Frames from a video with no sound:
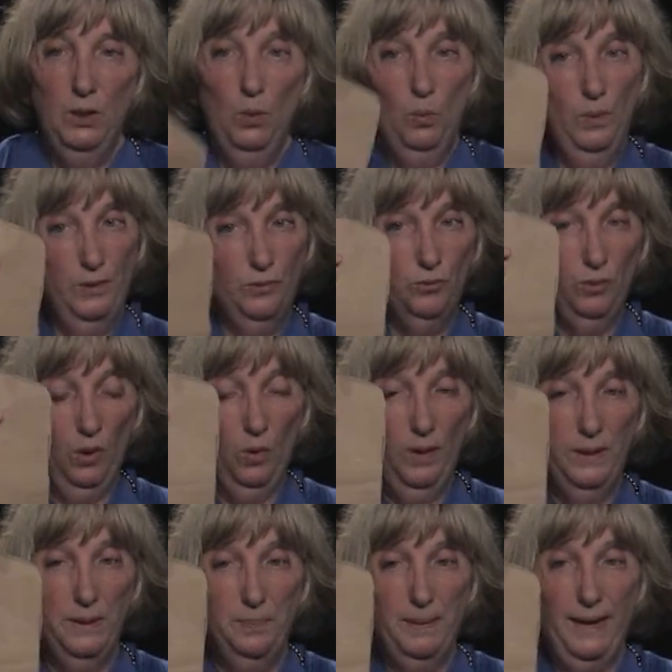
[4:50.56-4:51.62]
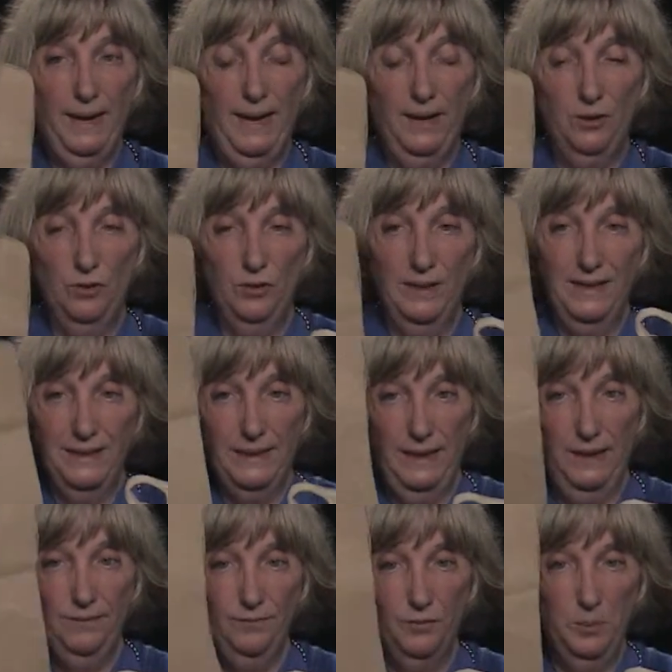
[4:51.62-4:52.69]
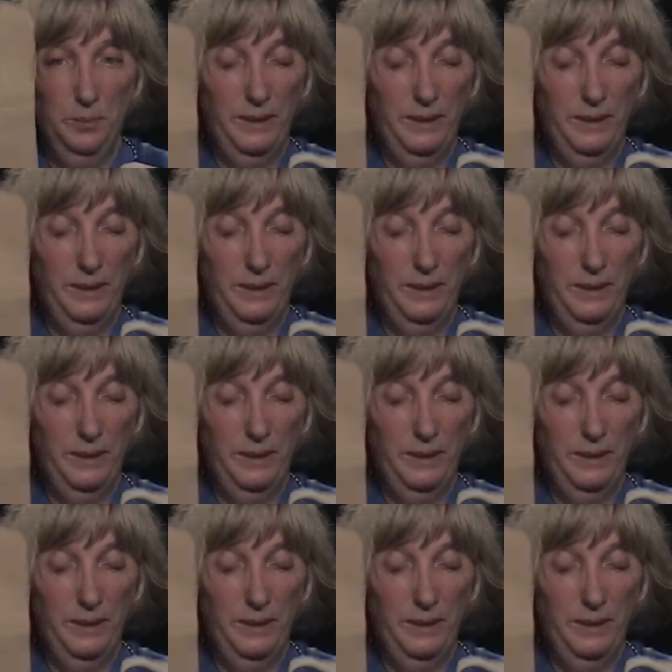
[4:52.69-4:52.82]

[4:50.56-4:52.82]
with drawing the pattern and getting from